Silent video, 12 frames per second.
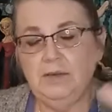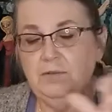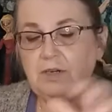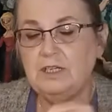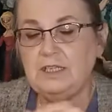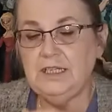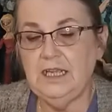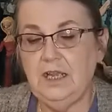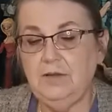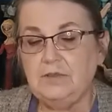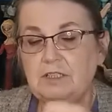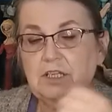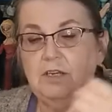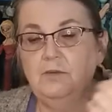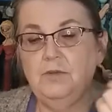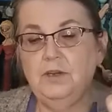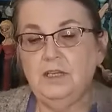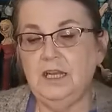We're going to see how it's going to
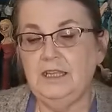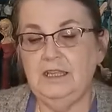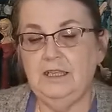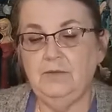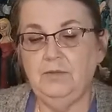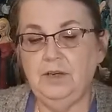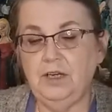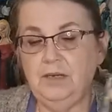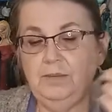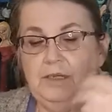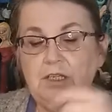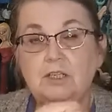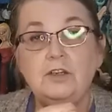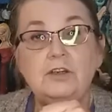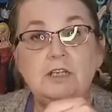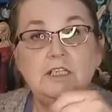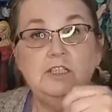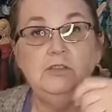work. I think we're going to be
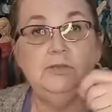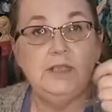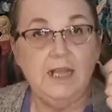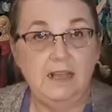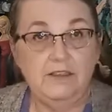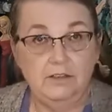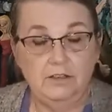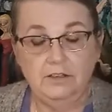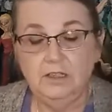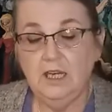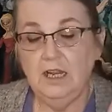learning together.